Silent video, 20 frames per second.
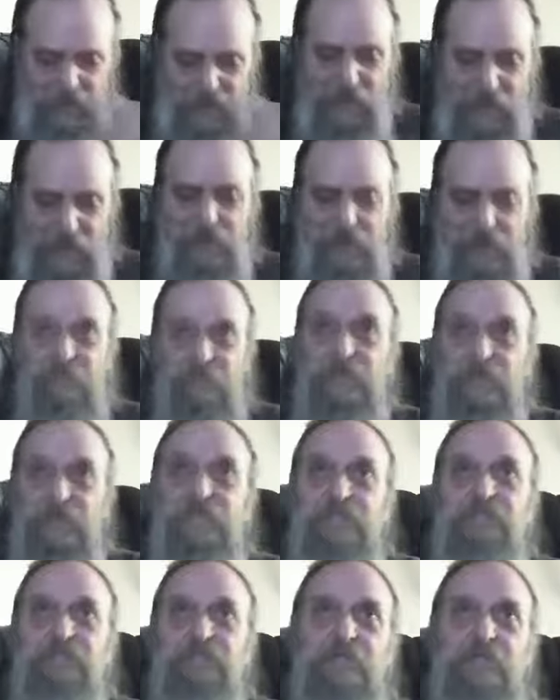out of
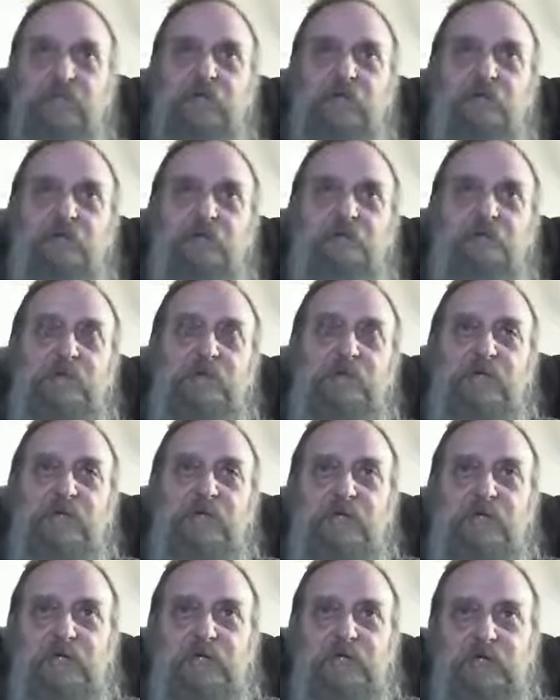Israel,
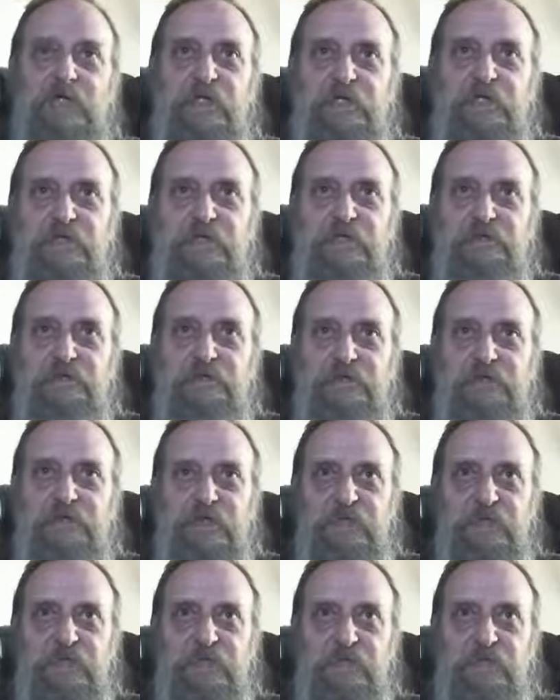and
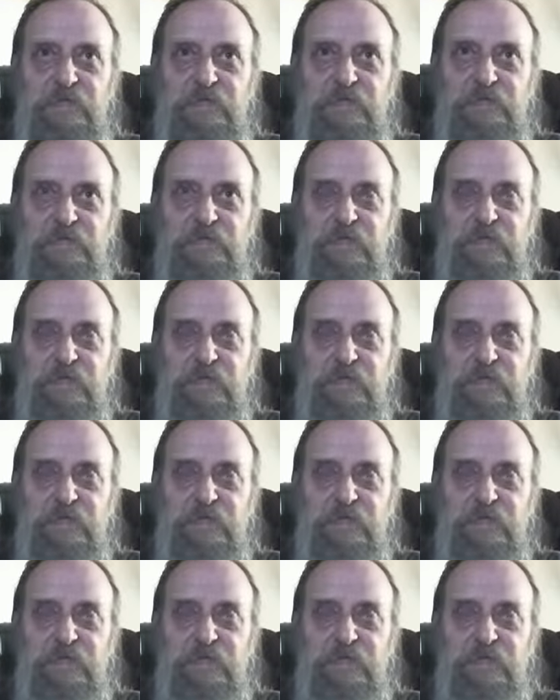you know,